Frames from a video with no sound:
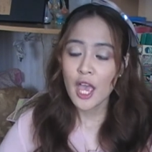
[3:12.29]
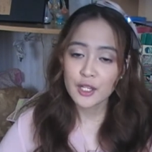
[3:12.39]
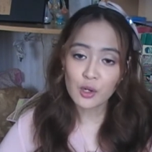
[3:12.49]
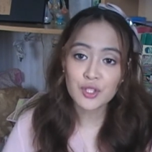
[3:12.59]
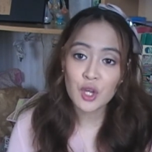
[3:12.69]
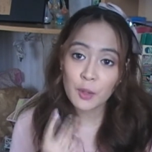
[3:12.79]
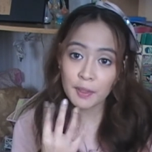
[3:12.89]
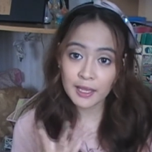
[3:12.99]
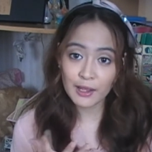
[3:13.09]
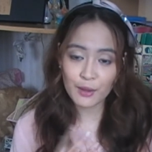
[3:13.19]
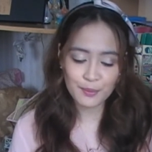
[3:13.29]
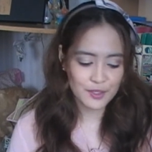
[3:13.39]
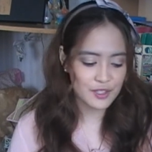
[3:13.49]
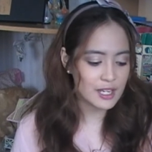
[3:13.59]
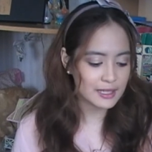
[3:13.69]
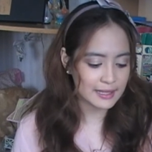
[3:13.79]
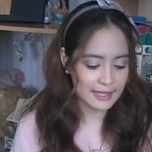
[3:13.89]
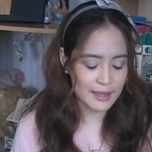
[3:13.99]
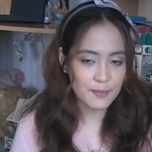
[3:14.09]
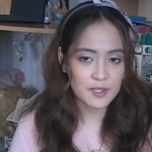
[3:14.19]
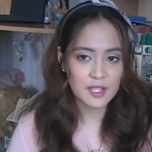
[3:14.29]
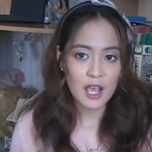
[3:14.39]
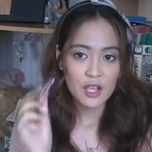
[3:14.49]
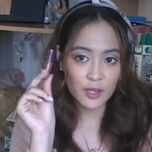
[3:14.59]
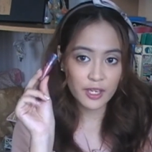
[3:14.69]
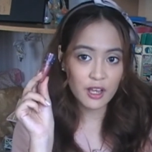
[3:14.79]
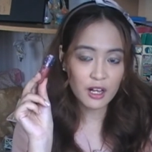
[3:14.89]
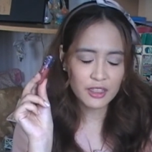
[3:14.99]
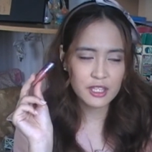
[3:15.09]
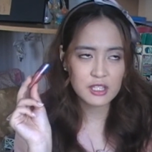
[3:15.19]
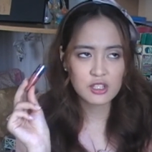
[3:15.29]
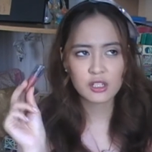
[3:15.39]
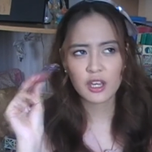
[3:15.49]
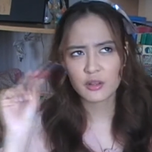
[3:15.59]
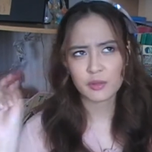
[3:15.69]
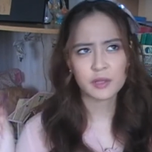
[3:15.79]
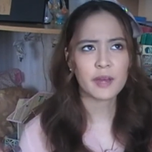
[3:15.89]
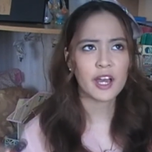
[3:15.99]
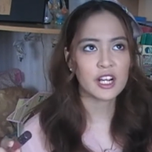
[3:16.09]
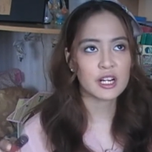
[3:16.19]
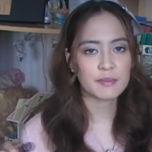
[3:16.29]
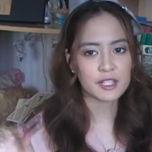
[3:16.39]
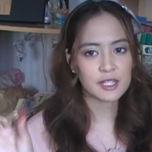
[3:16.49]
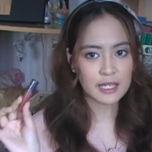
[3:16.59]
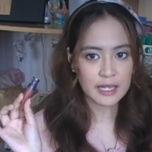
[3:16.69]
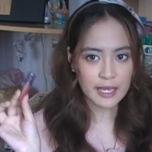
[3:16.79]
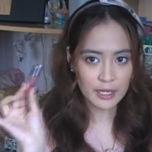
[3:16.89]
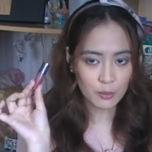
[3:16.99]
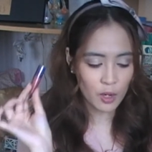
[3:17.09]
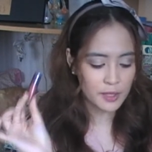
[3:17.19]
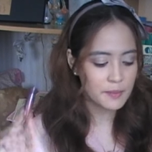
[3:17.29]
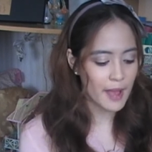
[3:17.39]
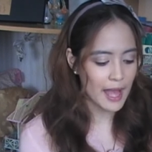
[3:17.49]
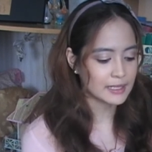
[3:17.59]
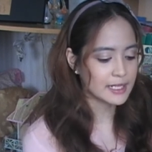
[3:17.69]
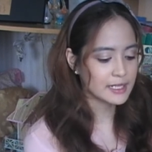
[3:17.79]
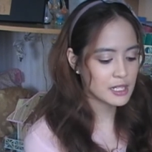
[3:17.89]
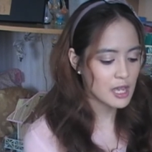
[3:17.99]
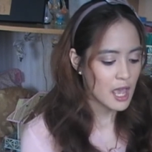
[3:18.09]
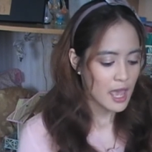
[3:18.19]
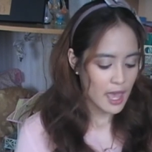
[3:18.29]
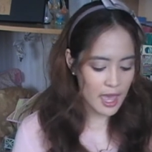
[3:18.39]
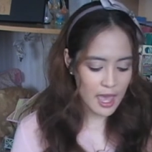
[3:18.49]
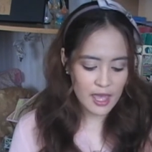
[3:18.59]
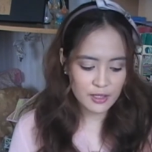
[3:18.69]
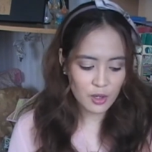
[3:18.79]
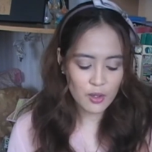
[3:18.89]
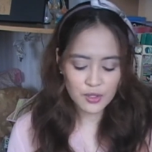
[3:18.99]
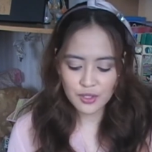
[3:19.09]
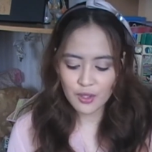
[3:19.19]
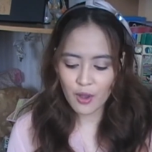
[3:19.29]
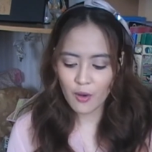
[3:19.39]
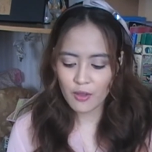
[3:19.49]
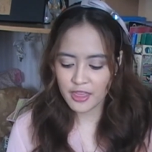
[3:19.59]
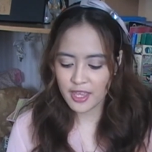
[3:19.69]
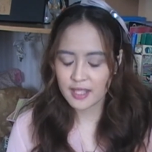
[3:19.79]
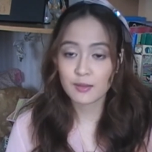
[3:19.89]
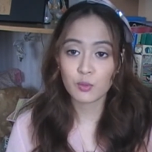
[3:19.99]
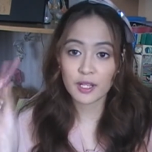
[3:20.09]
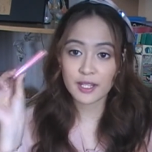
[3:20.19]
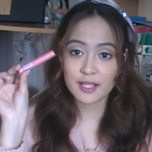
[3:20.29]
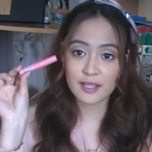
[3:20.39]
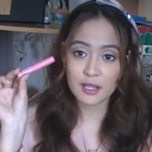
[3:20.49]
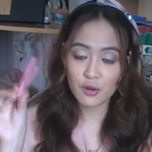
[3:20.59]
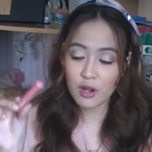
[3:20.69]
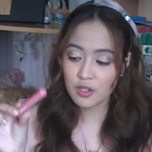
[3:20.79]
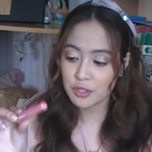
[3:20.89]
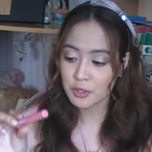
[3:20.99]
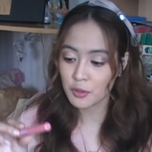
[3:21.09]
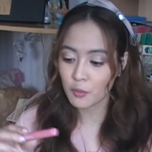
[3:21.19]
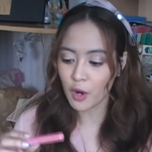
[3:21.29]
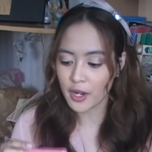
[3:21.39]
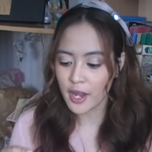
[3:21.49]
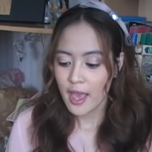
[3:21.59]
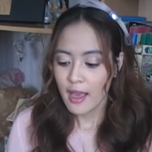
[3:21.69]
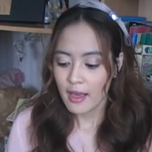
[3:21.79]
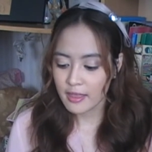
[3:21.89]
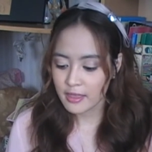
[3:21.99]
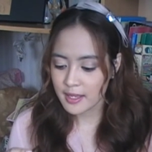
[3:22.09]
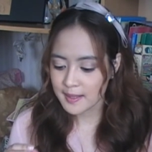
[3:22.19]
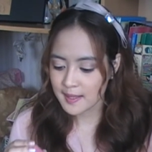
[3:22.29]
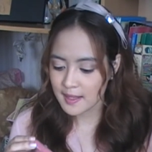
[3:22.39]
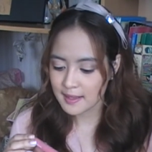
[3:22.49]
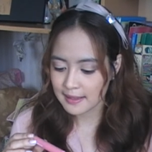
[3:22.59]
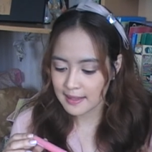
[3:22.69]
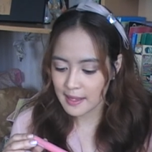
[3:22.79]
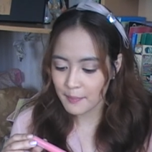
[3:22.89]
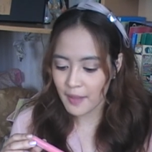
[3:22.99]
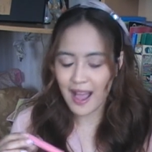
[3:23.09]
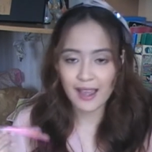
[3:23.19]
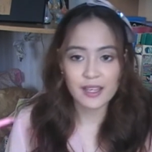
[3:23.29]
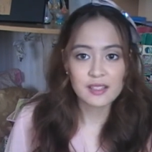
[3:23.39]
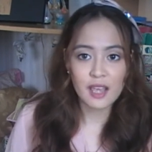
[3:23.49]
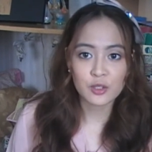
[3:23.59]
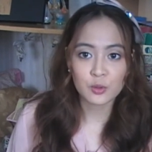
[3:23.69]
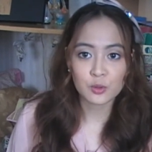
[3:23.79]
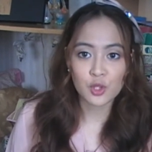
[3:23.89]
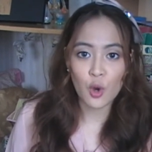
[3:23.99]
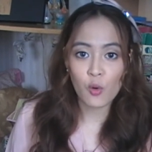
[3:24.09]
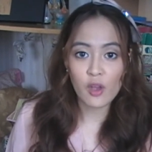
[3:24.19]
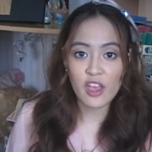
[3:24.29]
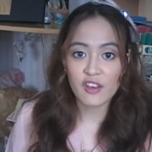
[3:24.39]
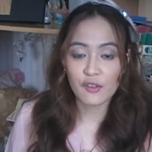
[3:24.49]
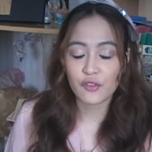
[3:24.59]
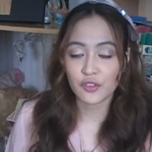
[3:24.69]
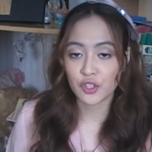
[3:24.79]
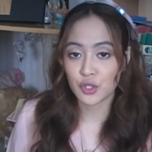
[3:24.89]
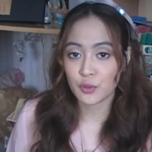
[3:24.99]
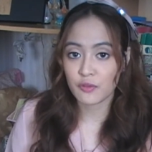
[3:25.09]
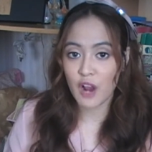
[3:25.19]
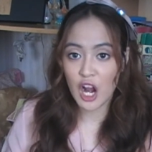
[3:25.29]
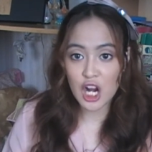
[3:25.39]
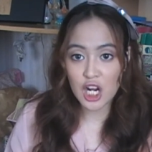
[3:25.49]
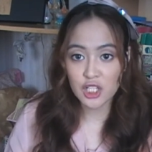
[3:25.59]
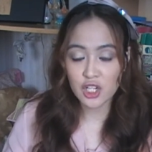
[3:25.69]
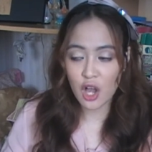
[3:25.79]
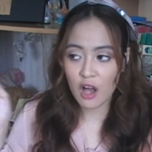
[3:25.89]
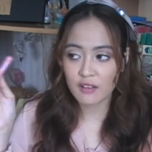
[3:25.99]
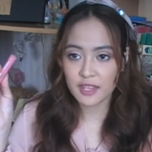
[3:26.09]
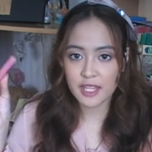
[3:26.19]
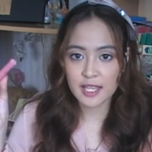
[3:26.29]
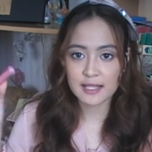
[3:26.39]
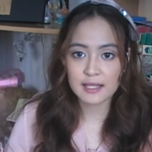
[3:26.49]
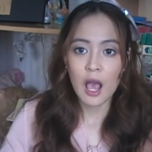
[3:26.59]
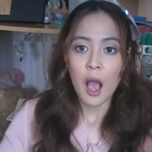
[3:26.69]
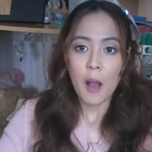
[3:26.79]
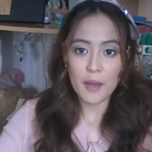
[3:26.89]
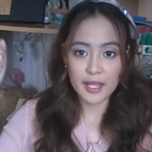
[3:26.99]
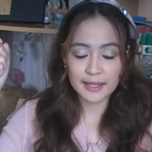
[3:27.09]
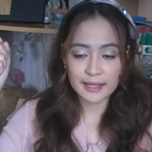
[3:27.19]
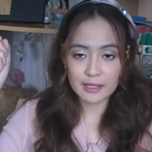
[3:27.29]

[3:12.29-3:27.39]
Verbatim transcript: it also plumps your lips. So I got this together with my Urban Decay Naked One palette. And also this one is a drugstore one, and this is Lip Ice. I don't know if you've heard of this, but